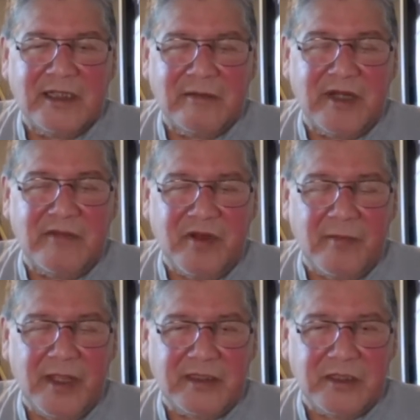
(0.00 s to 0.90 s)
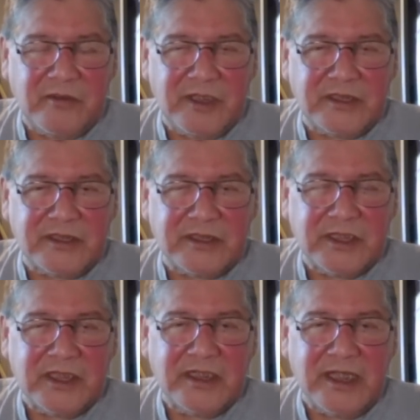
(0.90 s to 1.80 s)
But if you're meant to do this,
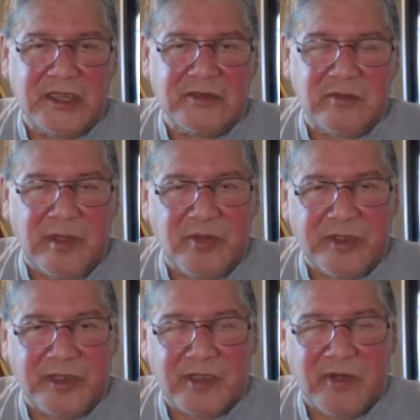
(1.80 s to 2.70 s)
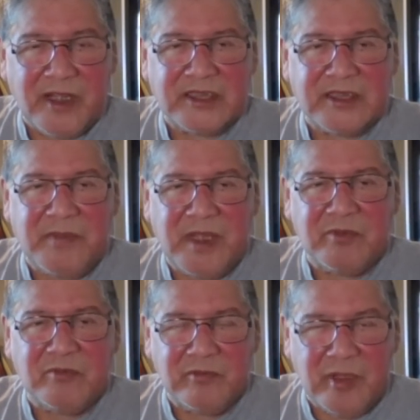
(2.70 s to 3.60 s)
things will be put in your place.
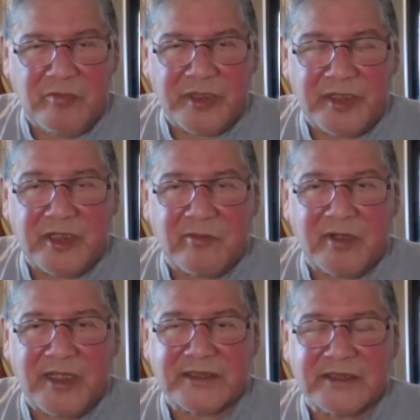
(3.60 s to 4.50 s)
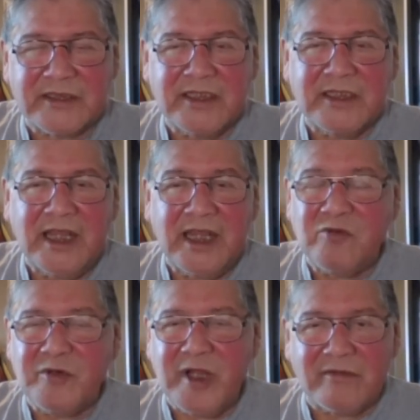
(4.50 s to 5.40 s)
People will be put in your place. And you
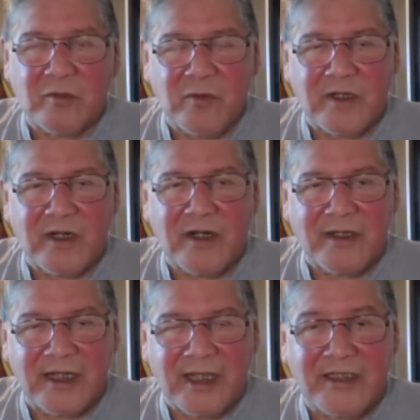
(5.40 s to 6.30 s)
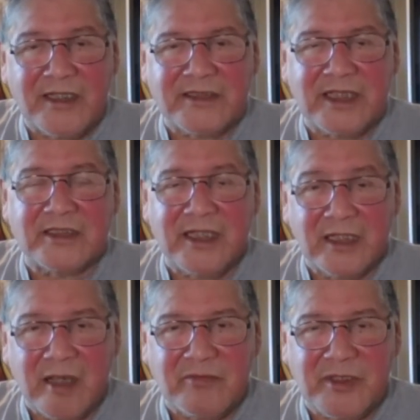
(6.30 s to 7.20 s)
won't have to work hard to get these things. They'll
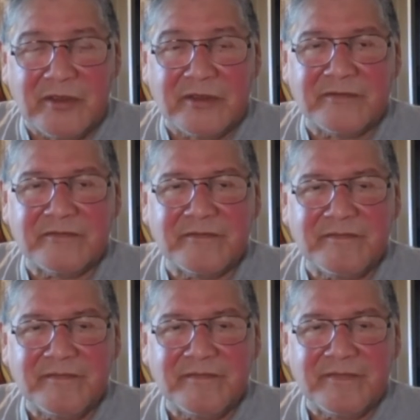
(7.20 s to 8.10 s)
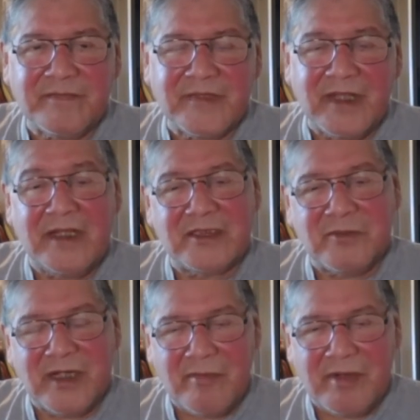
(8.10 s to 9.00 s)
come to you. And that's
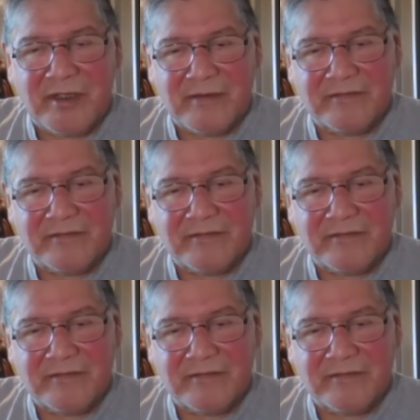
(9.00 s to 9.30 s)
what happened.